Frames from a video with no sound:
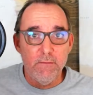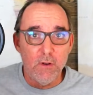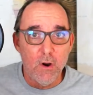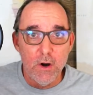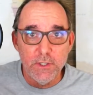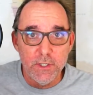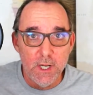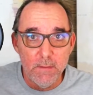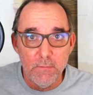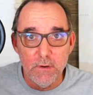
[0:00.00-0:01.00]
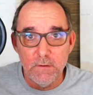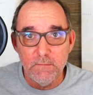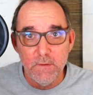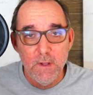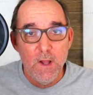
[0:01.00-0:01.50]
a larger number
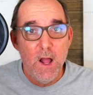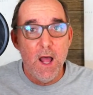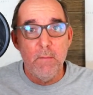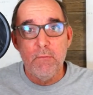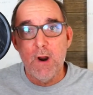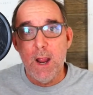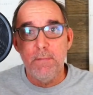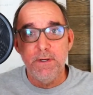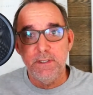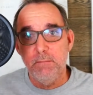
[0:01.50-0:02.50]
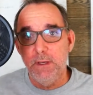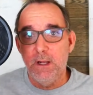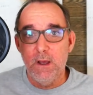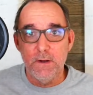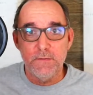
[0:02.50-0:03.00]
of properties to bid
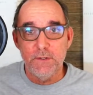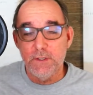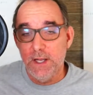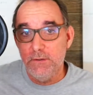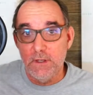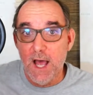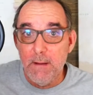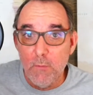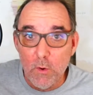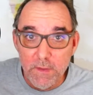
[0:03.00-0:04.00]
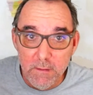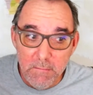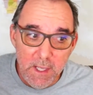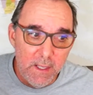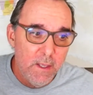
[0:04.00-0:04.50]
on because they're trying to do a lot more than
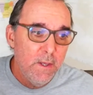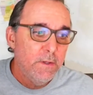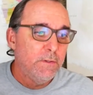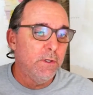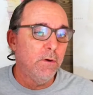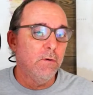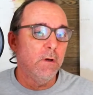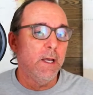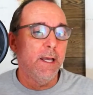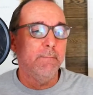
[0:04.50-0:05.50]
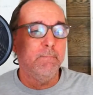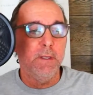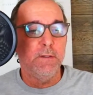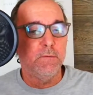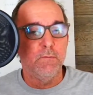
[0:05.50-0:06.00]
me. So
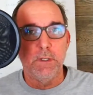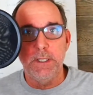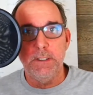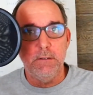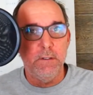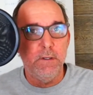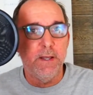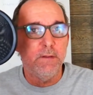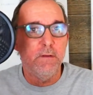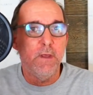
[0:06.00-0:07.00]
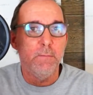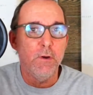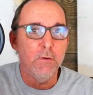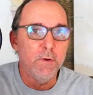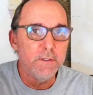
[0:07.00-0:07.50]
it's really, you have to develop
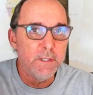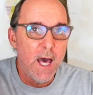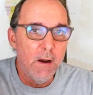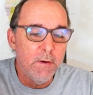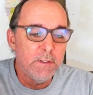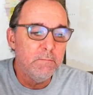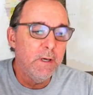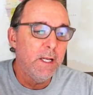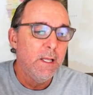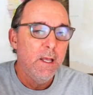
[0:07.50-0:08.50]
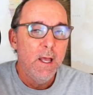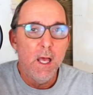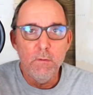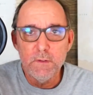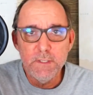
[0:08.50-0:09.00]
your own risk tolerance. But
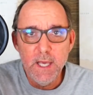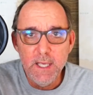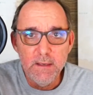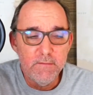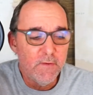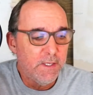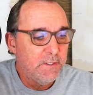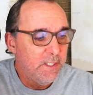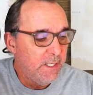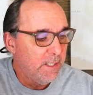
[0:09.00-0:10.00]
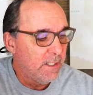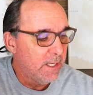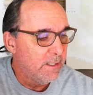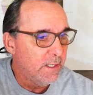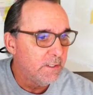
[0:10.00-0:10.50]
I will tell you, if I see anything
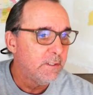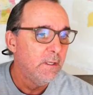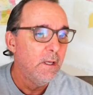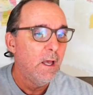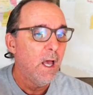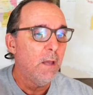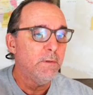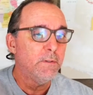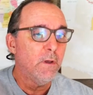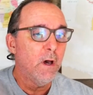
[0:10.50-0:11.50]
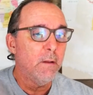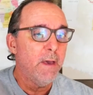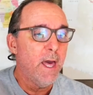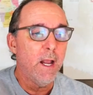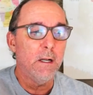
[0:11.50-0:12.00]
like this, I'm just
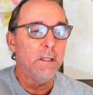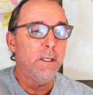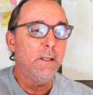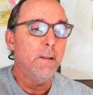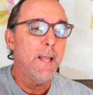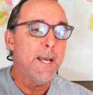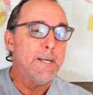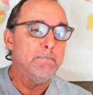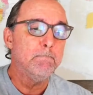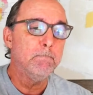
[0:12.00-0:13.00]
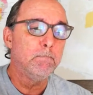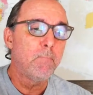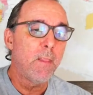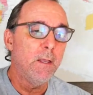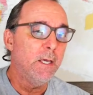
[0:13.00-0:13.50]
automatically going
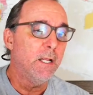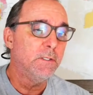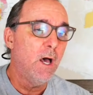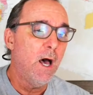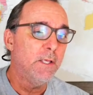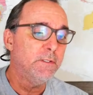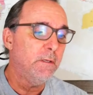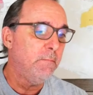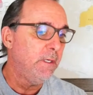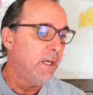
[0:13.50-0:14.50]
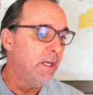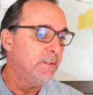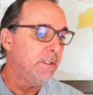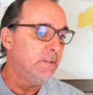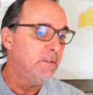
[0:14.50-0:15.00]
to toss it,
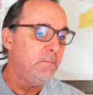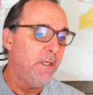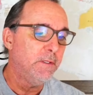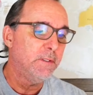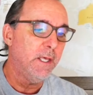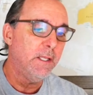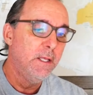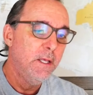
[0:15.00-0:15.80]
because it speaks that